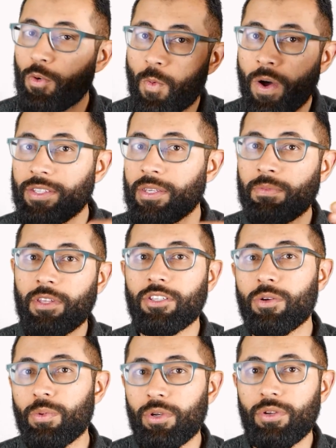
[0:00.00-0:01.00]
you want something
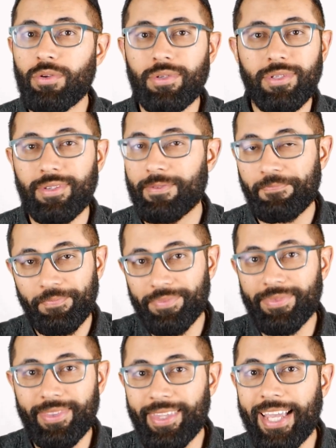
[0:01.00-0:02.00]
to reduce
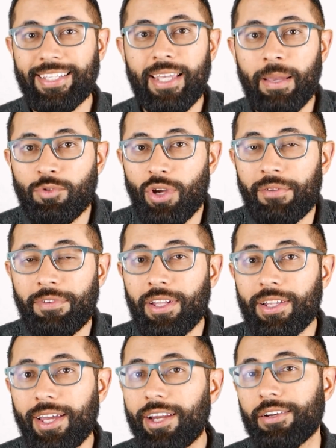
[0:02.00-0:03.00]
nighttime driving
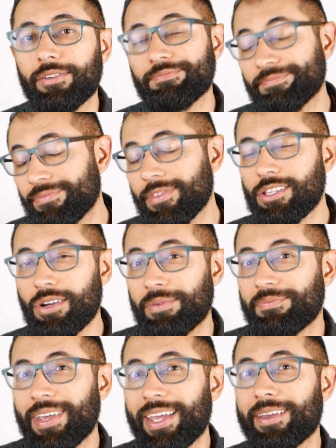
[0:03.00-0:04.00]
glare. So
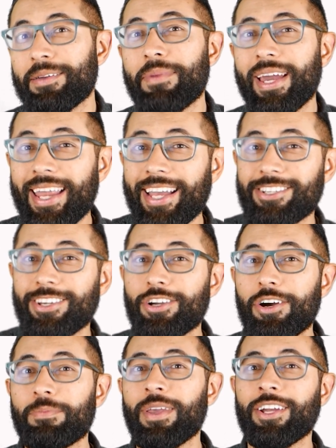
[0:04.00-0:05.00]
it might actually
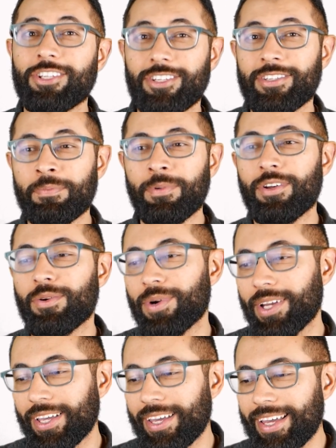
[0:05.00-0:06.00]
go beyond just computer
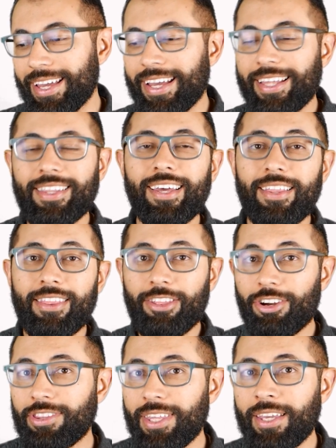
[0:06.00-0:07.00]
work. The
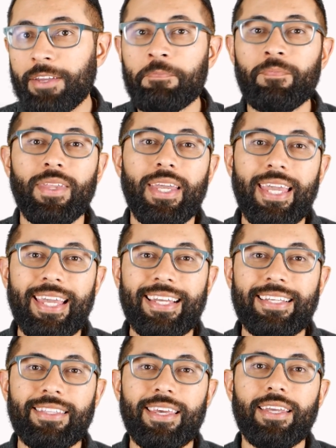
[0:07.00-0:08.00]
third thing
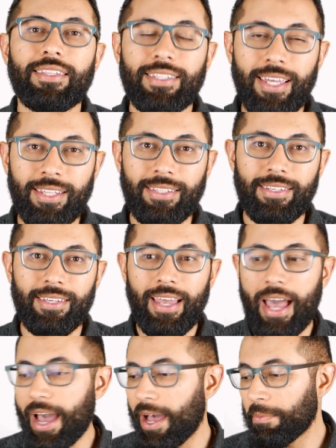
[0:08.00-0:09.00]
is the tint.
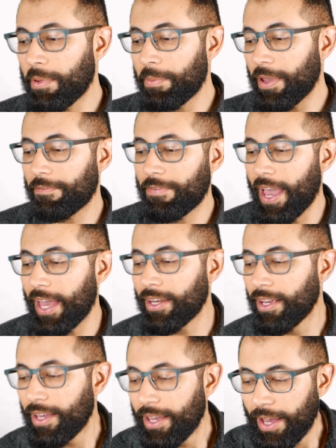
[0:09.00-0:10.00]
I'm a big fan
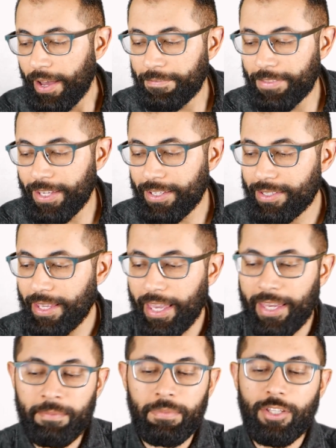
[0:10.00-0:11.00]
of this
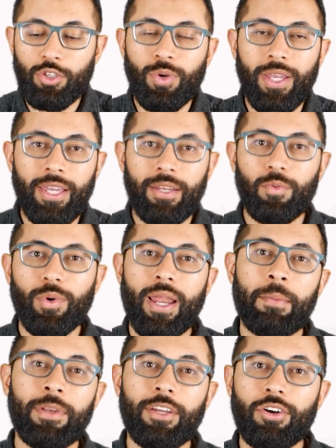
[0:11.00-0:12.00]
in between what
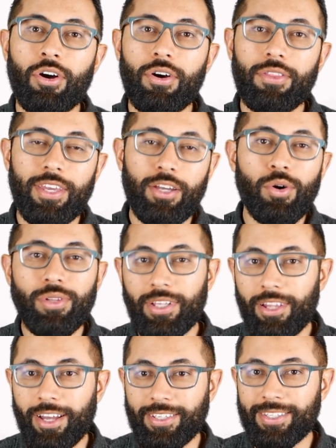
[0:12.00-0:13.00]
I'm going to call the
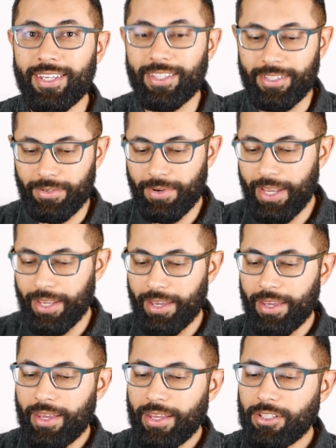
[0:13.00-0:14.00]
Goldilocks tints, right?
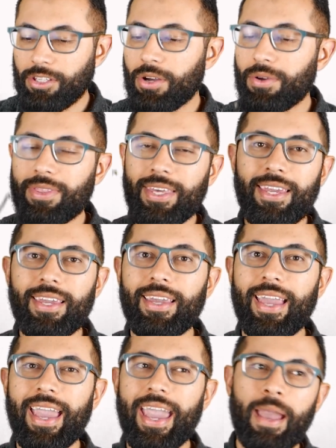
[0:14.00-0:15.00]
So the
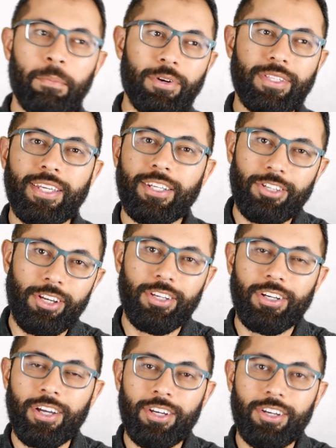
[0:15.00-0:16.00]
amber tint on the
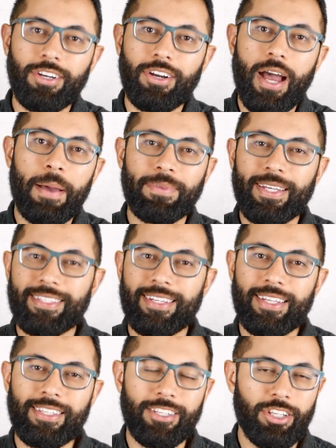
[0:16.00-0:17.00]
Gunnar Optiks
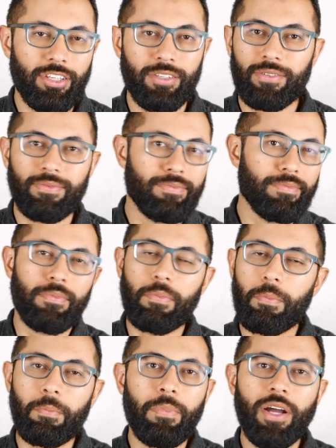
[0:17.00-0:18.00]
lens is just
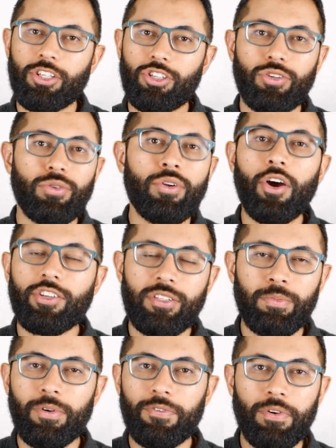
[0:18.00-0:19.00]
much too
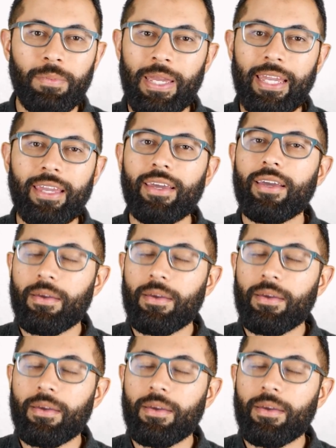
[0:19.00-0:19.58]
noticeable for me